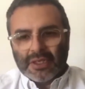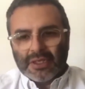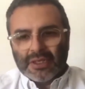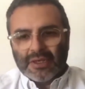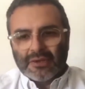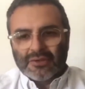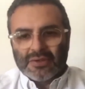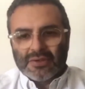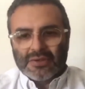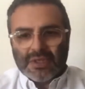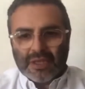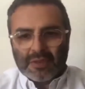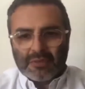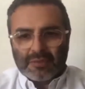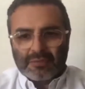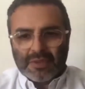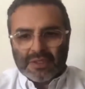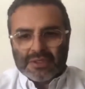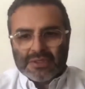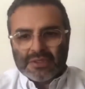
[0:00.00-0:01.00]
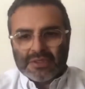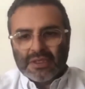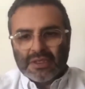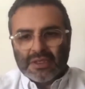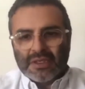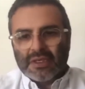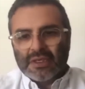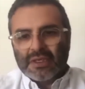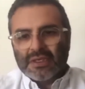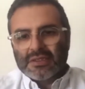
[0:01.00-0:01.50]
how to set up a
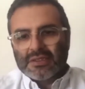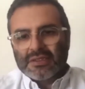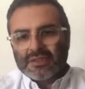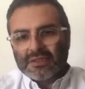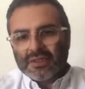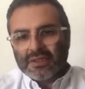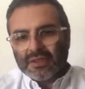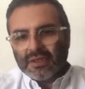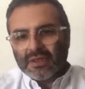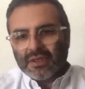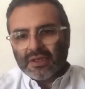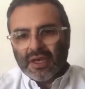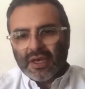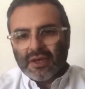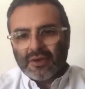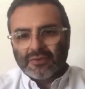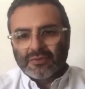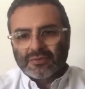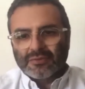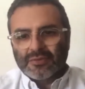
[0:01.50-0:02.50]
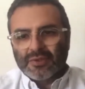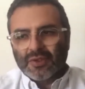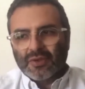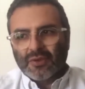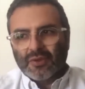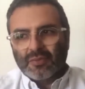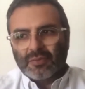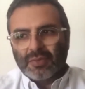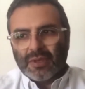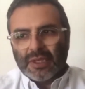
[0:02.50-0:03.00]
business, how to
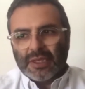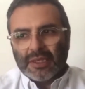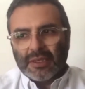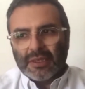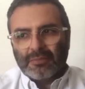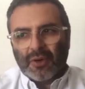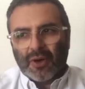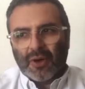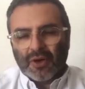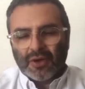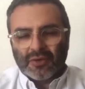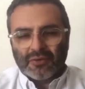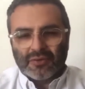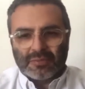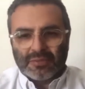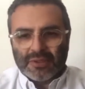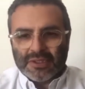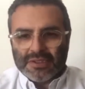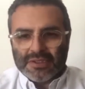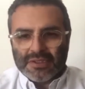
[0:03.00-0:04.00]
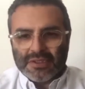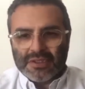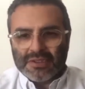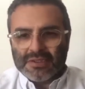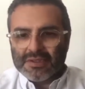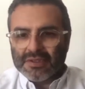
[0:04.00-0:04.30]
be part of a business.